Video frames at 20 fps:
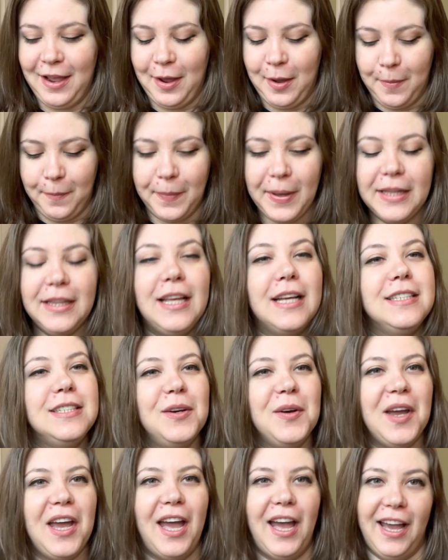But that's
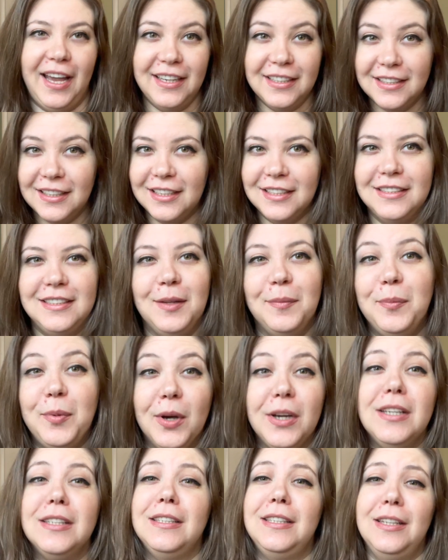okay. The
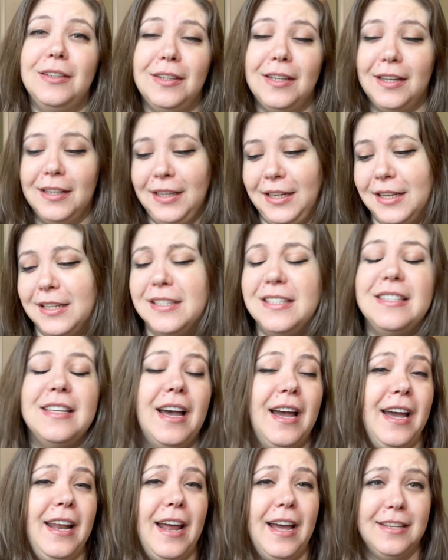book still on the
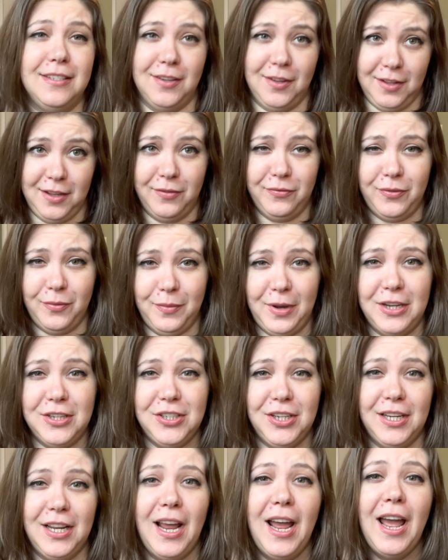inside has all the
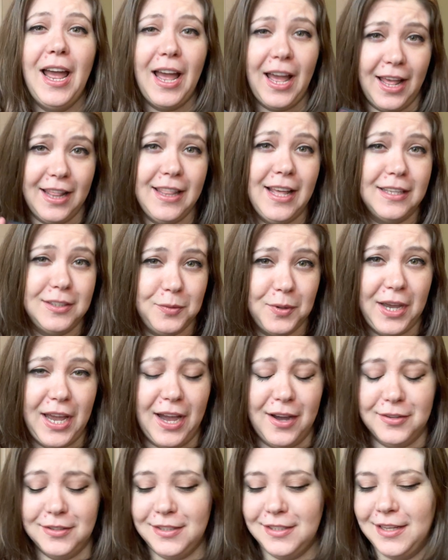information, and that's what
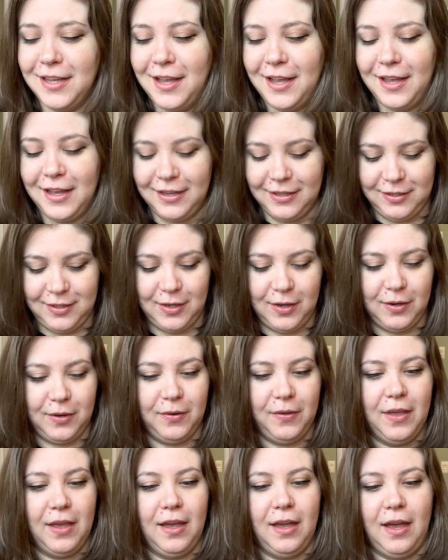counts.
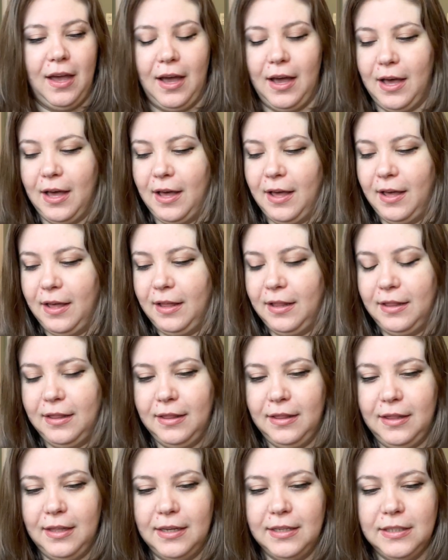So
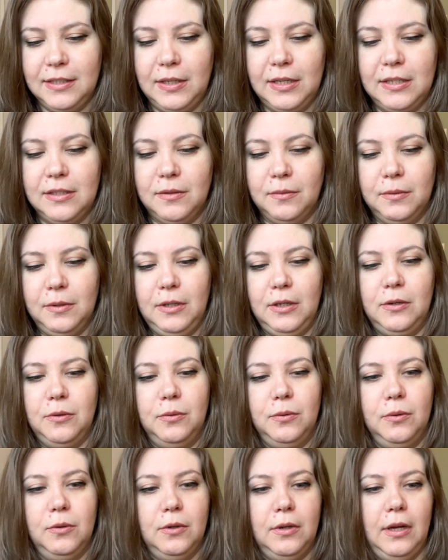this is a really
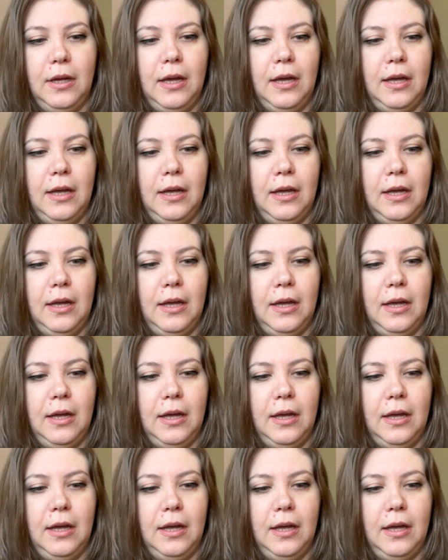cool